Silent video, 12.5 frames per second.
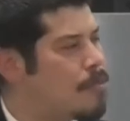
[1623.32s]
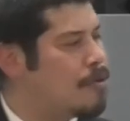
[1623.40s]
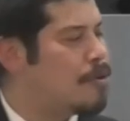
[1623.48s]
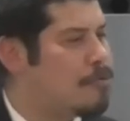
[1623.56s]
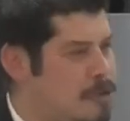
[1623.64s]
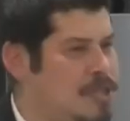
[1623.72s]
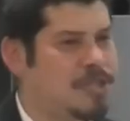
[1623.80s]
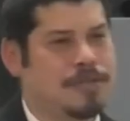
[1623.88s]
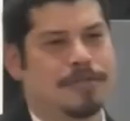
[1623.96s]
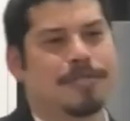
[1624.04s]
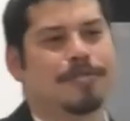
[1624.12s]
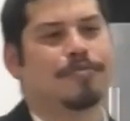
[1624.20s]
the
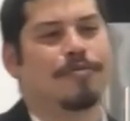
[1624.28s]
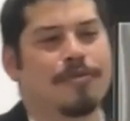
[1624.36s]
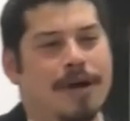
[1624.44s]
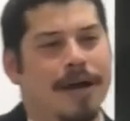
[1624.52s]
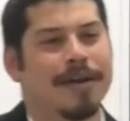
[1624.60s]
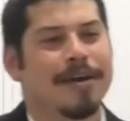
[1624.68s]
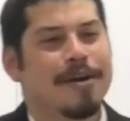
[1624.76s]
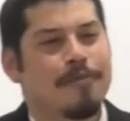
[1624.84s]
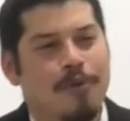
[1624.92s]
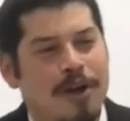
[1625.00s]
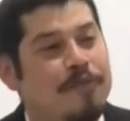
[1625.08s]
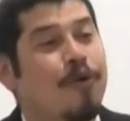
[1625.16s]
Christian school, right?
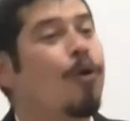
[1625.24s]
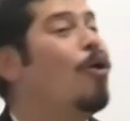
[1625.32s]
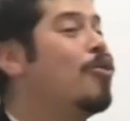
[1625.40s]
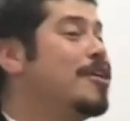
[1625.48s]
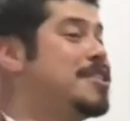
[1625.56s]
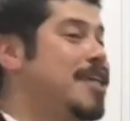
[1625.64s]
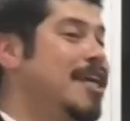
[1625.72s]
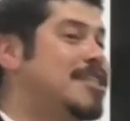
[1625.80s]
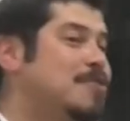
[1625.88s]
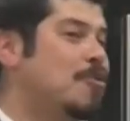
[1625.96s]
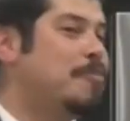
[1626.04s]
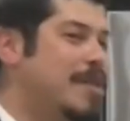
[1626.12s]
What if all the
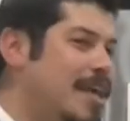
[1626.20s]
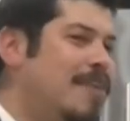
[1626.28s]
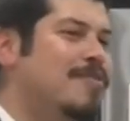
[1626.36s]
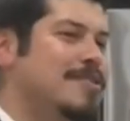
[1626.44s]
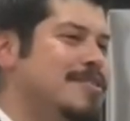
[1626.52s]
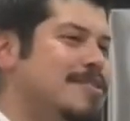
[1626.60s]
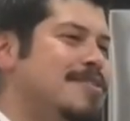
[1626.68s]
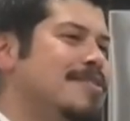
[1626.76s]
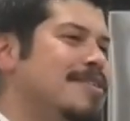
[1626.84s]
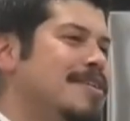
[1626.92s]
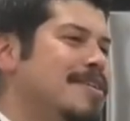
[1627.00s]
teachers were believers?